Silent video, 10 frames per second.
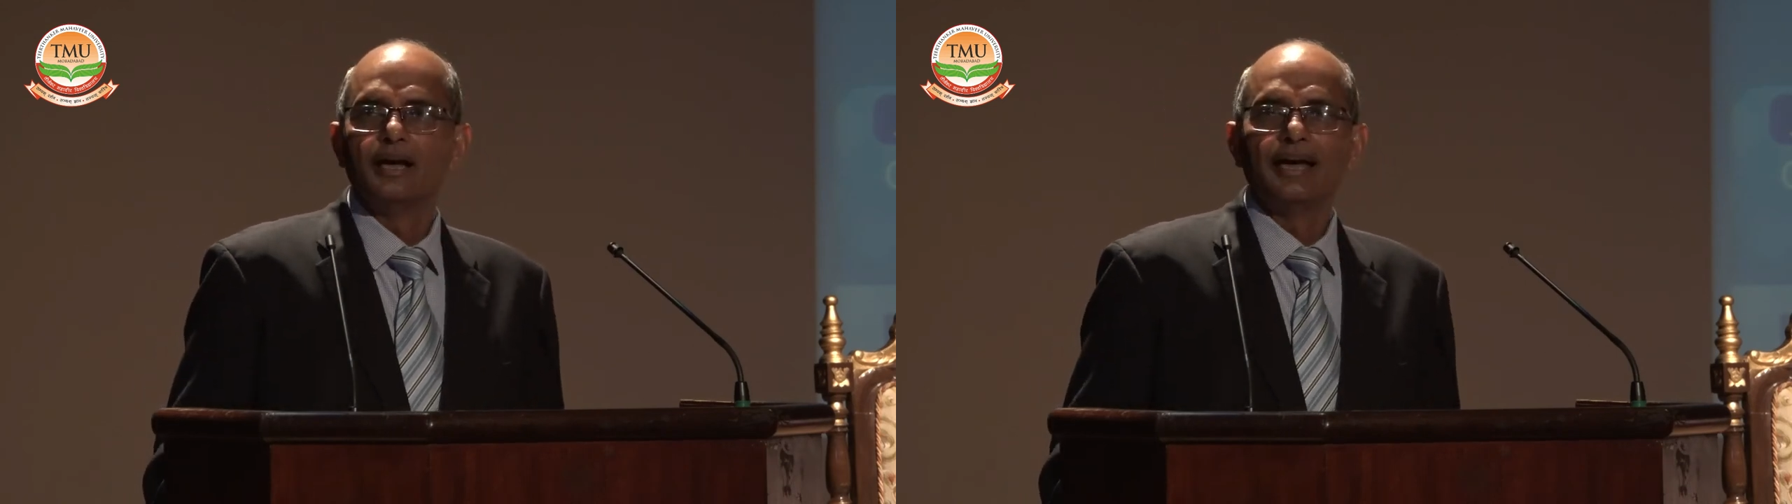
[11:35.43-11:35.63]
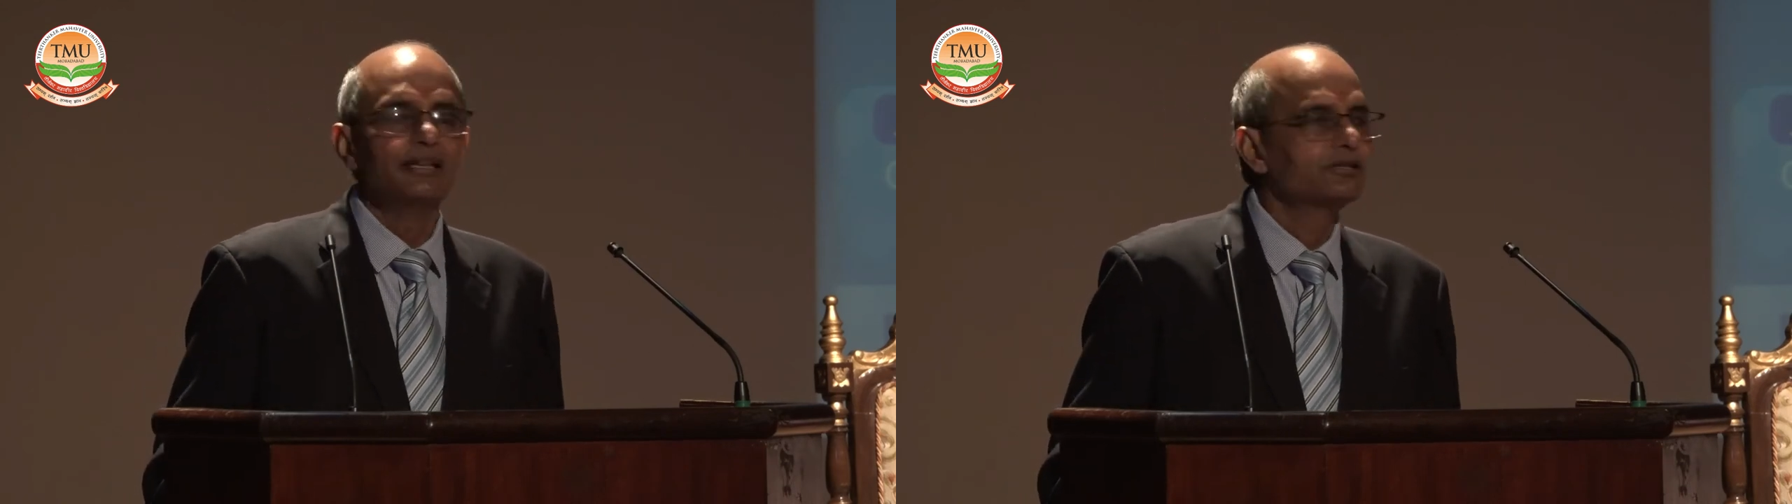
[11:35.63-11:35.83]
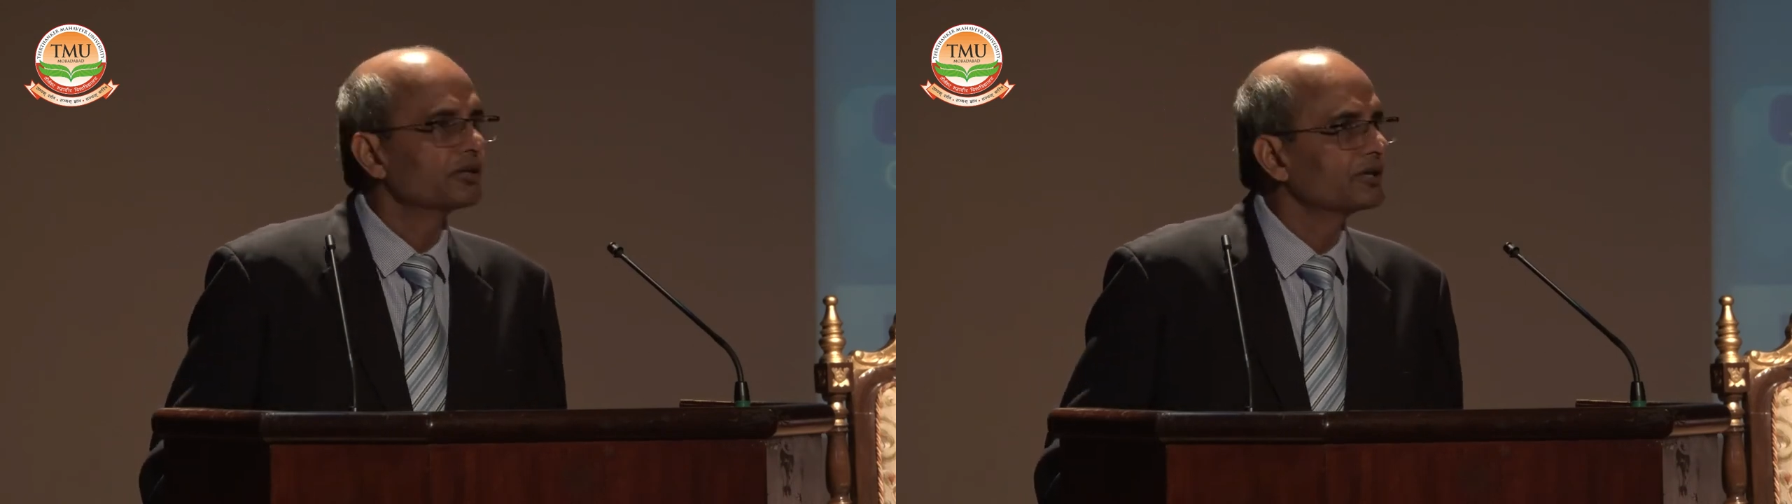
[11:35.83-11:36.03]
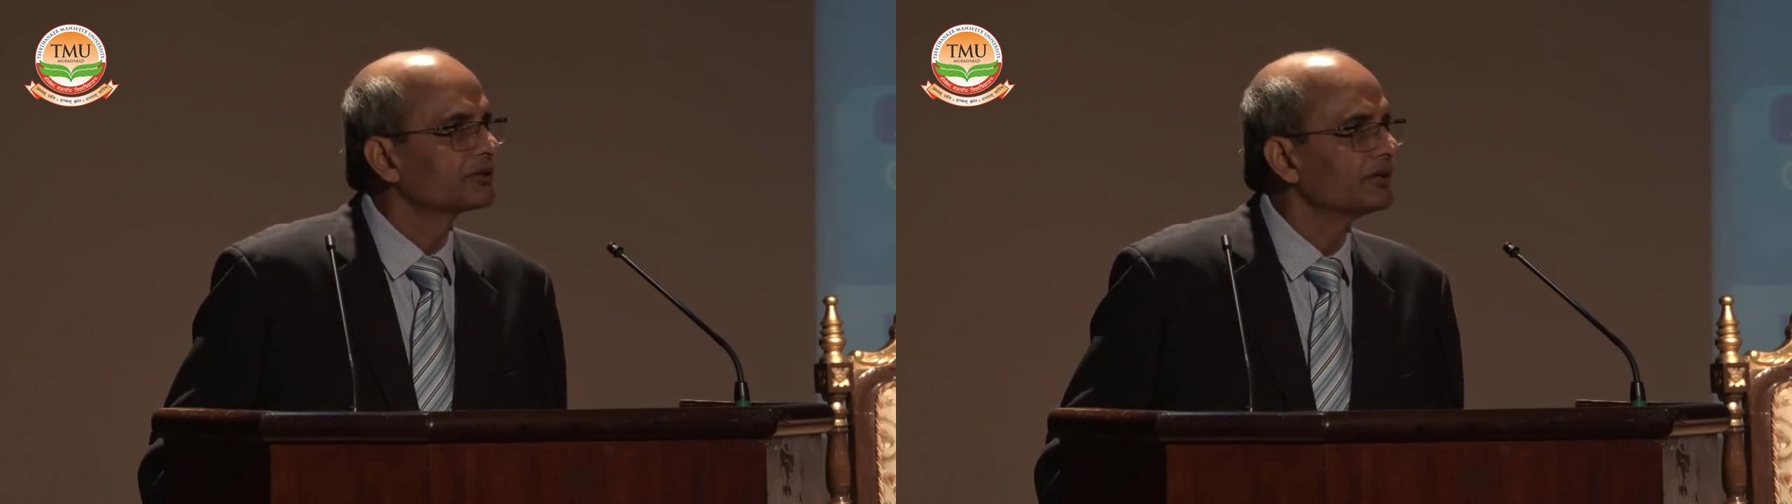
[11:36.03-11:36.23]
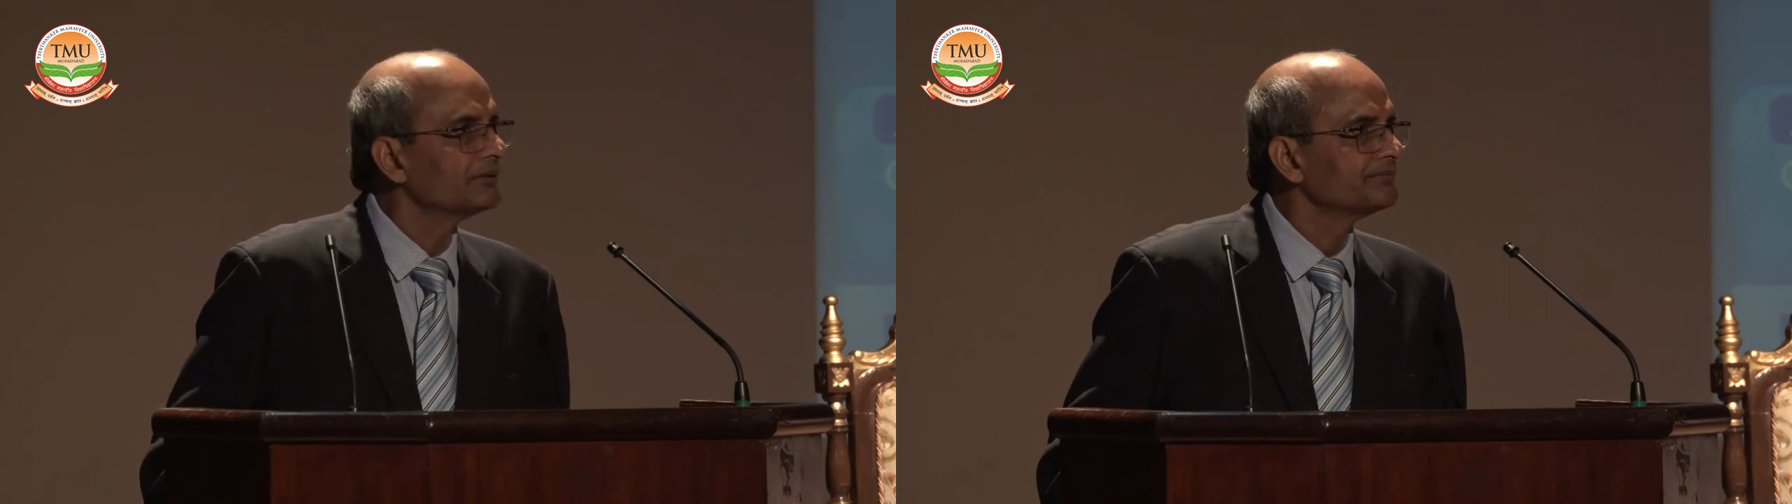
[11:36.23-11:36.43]
health
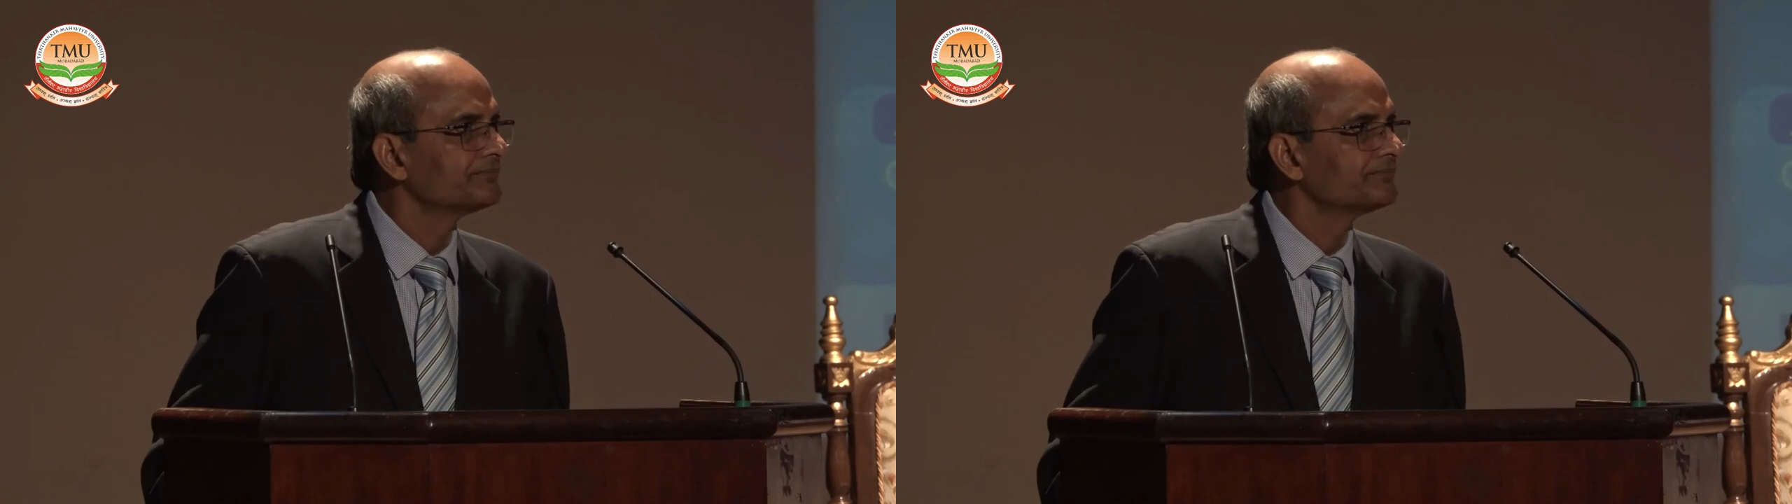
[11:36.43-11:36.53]
sector,